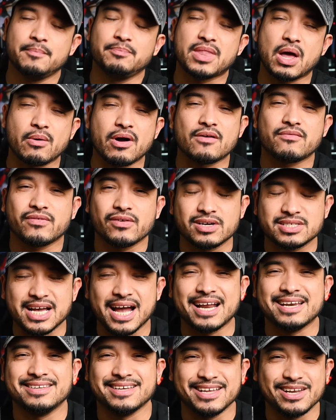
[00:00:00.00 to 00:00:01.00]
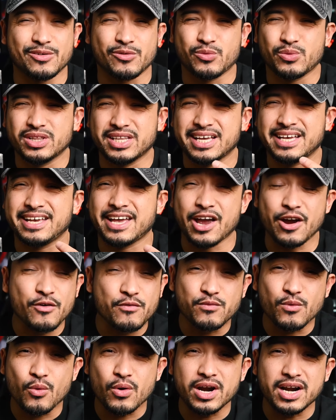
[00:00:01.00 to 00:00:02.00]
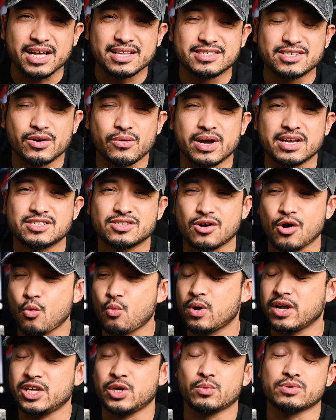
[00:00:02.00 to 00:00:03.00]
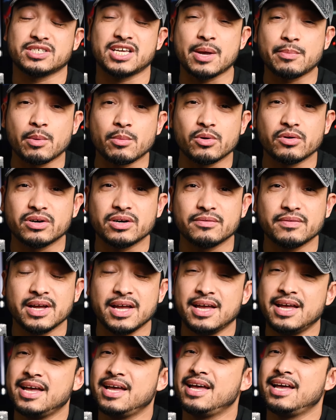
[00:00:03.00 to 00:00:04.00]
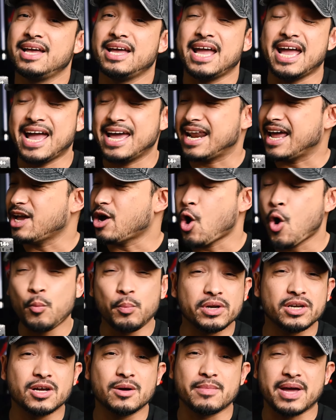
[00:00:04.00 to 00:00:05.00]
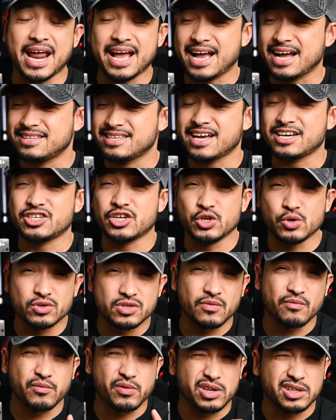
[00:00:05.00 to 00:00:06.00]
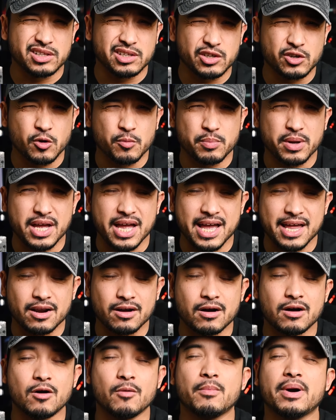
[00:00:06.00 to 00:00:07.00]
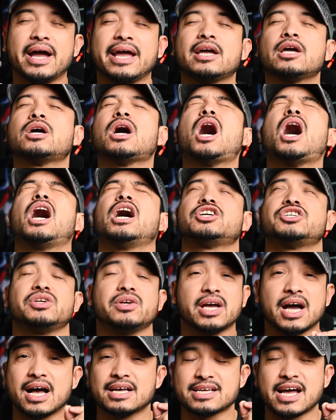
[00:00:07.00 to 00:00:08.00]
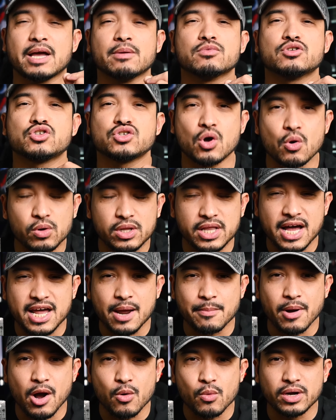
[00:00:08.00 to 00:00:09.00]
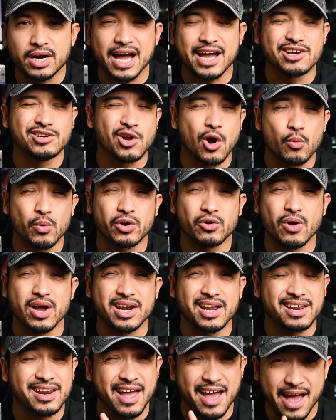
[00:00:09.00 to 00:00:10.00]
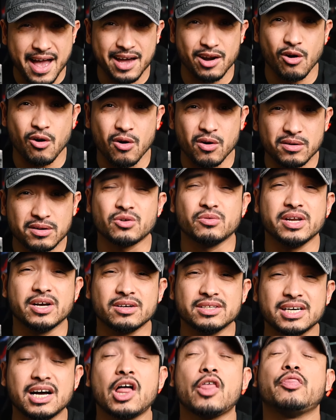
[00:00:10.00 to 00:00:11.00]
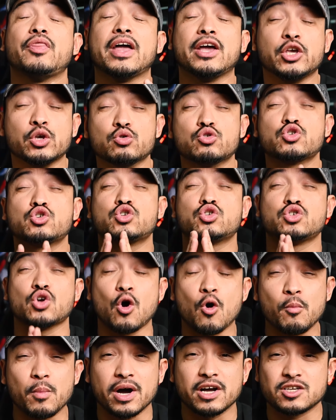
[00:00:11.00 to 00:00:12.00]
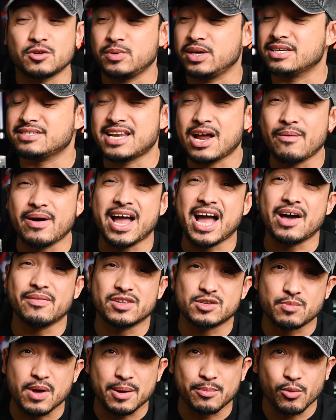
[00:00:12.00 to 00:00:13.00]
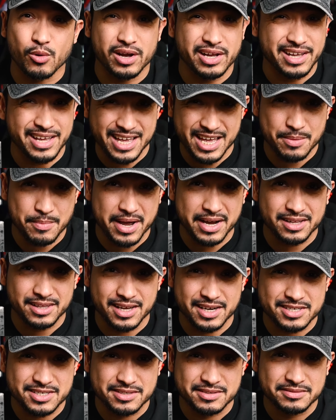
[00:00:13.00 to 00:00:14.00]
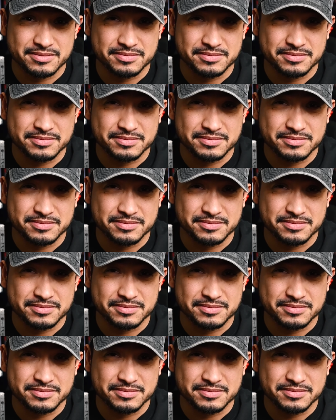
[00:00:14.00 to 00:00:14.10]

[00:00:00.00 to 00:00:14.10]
Now at first I didn't really care for it until I saw what he was capable of. And I opened them and I got to actually use them for a little bit, and oh my gosh, you guys, I am so glad I bought one. I don't regret it at all. So Nilda, thank you so much, because now I have this bad boy in my collection.